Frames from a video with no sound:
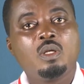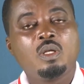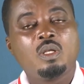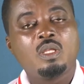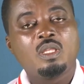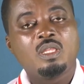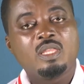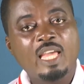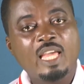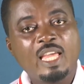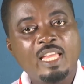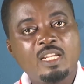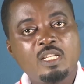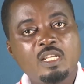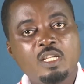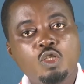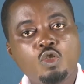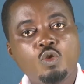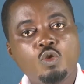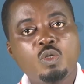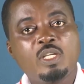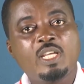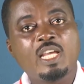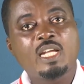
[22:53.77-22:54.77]
Then
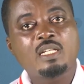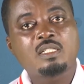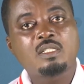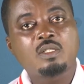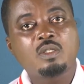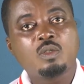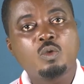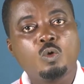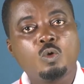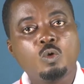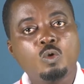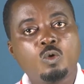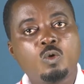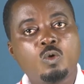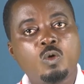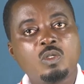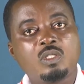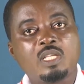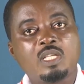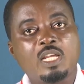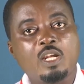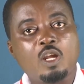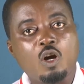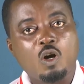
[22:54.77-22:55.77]
you get glucose
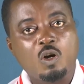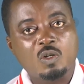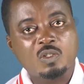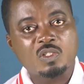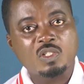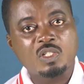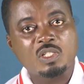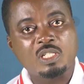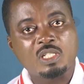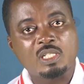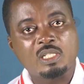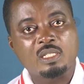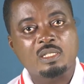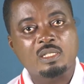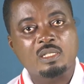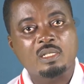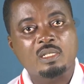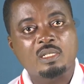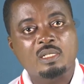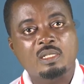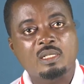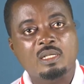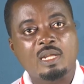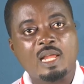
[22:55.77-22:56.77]
and oxygen
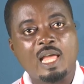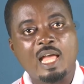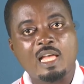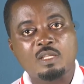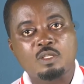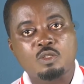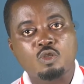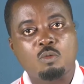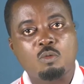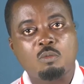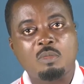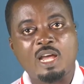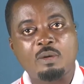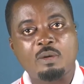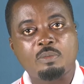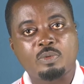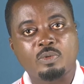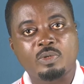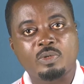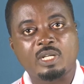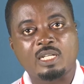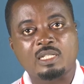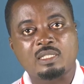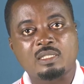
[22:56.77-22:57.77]
as your
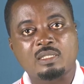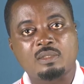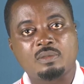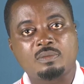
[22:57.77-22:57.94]
byproduct.